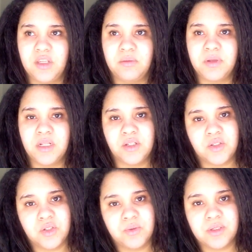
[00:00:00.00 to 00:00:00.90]
committing
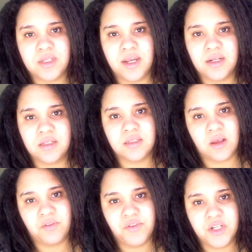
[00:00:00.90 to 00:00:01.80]
suicide is
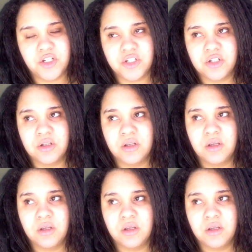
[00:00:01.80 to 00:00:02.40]
selfish